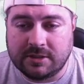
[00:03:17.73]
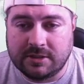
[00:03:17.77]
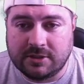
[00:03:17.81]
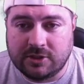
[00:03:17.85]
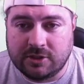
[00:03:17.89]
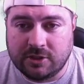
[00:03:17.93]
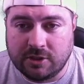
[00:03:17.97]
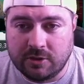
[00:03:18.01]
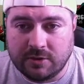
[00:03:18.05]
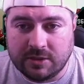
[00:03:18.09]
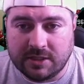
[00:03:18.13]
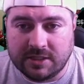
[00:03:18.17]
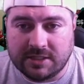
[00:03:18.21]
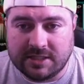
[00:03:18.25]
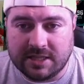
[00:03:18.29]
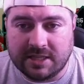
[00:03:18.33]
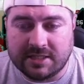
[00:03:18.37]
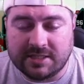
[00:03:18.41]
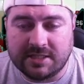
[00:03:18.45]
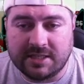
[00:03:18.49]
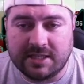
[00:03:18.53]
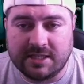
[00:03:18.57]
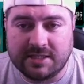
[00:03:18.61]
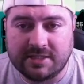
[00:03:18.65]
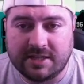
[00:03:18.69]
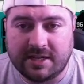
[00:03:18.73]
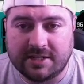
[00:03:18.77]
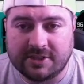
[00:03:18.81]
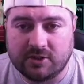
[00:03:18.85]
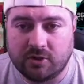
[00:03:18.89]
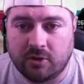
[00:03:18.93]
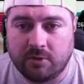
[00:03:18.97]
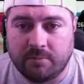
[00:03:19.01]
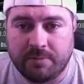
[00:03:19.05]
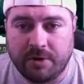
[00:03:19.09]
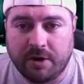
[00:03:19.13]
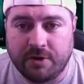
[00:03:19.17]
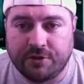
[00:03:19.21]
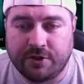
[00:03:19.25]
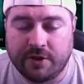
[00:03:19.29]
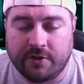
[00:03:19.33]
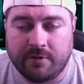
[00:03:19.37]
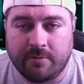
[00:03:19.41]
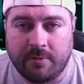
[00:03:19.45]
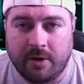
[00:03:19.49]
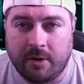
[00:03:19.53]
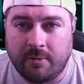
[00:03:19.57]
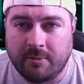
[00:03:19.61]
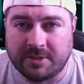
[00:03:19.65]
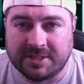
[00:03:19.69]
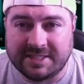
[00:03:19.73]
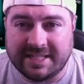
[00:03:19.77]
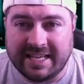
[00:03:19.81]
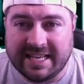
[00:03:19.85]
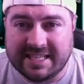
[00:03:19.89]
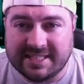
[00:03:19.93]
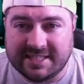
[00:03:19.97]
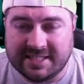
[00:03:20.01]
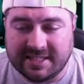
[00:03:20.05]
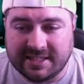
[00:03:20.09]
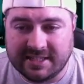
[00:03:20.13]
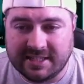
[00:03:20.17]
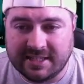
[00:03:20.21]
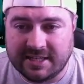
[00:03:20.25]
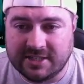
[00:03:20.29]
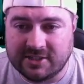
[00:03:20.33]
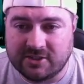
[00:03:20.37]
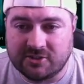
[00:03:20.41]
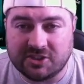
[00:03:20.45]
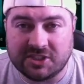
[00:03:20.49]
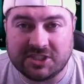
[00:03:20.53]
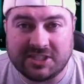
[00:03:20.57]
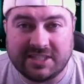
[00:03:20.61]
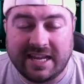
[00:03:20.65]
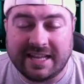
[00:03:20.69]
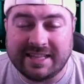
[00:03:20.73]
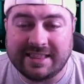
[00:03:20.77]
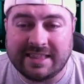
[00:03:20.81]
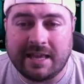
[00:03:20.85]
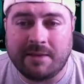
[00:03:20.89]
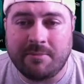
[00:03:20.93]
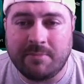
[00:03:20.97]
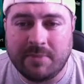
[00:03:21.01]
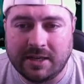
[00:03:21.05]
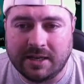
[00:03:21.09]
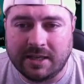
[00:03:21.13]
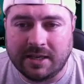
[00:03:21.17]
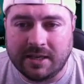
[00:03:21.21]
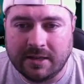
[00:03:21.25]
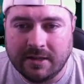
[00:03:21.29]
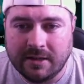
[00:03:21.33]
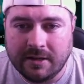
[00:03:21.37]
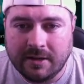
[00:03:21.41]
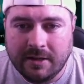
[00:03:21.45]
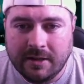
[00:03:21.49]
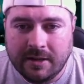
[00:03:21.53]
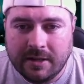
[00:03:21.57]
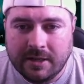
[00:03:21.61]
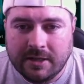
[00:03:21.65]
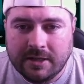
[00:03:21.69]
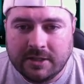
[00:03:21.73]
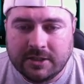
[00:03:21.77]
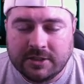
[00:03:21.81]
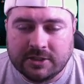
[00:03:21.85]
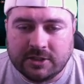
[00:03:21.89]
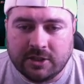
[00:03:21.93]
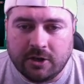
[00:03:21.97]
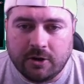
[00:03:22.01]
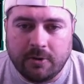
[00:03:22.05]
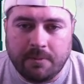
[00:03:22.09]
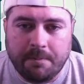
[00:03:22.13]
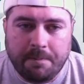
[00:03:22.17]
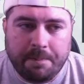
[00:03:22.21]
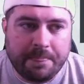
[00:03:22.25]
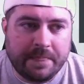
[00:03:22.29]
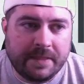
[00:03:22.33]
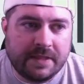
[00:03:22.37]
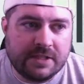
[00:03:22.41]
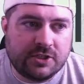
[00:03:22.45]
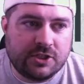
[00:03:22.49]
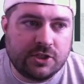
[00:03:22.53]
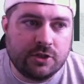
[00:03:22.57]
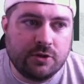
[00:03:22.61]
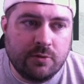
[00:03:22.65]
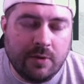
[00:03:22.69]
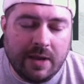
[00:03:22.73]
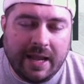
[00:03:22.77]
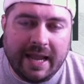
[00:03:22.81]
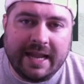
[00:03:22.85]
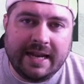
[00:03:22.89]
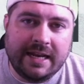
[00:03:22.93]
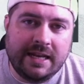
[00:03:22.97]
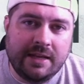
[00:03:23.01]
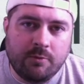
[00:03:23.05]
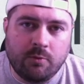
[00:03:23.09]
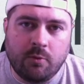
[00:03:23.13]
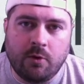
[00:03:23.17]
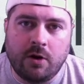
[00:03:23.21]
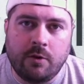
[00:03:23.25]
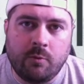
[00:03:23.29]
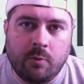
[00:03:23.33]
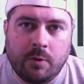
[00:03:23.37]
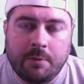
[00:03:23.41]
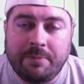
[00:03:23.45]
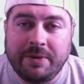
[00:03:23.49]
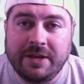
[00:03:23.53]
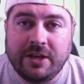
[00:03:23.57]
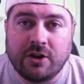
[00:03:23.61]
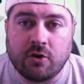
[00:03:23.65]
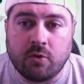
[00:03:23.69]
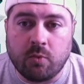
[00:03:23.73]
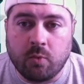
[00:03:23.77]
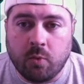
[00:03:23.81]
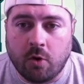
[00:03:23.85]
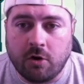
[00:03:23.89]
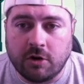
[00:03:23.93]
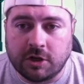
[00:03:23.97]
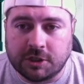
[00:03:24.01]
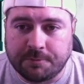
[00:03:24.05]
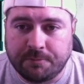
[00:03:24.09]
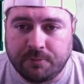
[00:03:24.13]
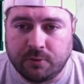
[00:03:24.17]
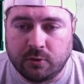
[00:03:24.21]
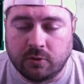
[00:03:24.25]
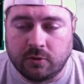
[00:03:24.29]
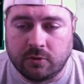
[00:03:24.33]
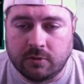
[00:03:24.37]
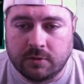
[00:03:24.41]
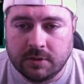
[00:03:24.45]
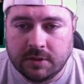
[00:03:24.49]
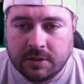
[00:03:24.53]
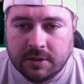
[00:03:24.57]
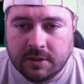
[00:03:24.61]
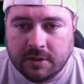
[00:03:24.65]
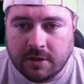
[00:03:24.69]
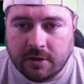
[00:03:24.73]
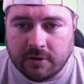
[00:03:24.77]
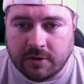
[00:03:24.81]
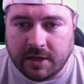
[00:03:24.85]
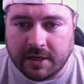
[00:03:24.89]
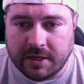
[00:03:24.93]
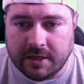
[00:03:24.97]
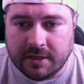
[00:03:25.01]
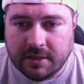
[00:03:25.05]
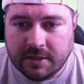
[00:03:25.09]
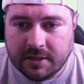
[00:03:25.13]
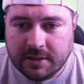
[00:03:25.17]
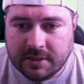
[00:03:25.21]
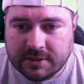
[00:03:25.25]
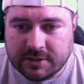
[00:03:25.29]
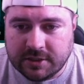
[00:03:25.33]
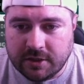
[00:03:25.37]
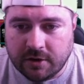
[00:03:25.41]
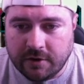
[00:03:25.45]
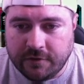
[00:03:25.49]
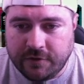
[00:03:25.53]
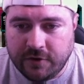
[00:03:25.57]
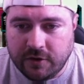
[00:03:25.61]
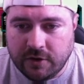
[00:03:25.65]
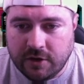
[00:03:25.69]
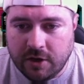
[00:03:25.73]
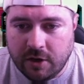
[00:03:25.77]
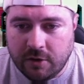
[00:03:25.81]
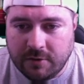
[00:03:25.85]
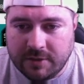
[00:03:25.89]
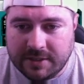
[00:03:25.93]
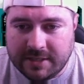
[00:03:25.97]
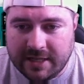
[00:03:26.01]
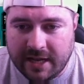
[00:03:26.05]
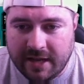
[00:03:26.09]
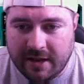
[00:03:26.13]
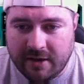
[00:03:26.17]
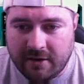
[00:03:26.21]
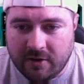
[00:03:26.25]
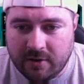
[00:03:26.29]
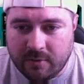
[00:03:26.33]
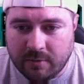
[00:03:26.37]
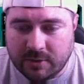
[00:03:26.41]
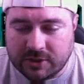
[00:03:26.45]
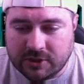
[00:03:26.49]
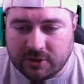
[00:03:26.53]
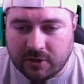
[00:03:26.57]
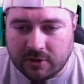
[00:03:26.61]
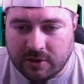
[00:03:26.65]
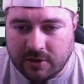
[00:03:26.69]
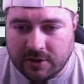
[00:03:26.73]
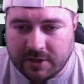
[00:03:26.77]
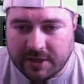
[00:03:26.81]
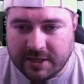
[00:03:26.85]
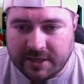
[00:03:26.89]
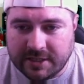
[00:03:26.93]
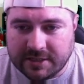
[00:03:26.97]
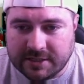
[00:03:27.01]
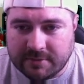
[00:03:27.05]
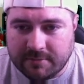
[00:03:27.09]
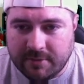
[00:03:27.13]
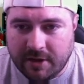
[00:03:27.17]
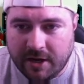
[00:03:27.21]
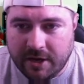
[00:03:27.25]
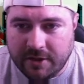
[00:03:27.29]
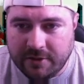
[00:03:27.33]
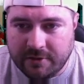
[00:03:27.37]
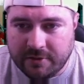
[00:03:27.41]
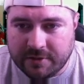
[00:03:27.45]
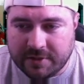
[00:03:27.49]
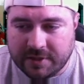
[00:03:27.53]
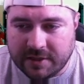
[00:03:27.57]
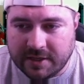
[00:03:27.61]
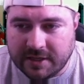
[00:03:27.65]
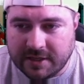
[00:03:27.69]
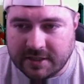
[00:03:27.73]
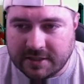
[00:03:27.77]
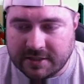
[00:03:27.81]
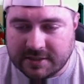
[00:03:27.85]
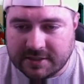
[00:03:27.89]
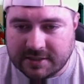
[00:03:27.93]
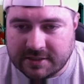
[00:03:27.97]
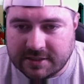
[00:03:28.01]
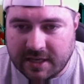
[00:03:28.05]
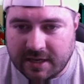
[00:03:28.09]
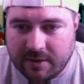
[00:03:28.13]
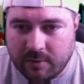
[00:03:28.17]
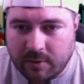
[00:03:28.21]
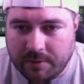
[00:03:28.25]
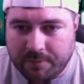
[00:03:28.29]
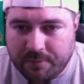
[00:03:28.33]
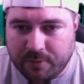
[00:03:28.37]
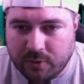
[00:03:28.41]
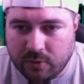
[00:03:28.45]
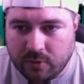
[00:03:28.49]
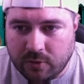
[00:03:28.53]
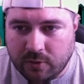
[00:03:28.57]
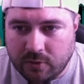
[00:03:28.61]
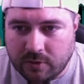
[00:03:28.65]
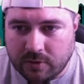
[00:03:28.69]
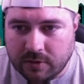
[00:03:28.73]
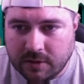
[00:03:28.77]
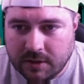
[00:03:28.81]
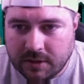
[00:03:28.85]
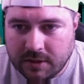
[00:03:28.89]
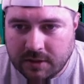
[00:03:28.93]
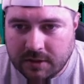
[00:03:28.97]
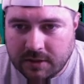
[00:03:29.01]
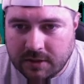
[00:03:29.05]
2 sets of these, and I sold both of them almost instantly because there's just not that many. So 281 would be your worst pull. Okay, so if you go down and we start looking at some other things, say we pull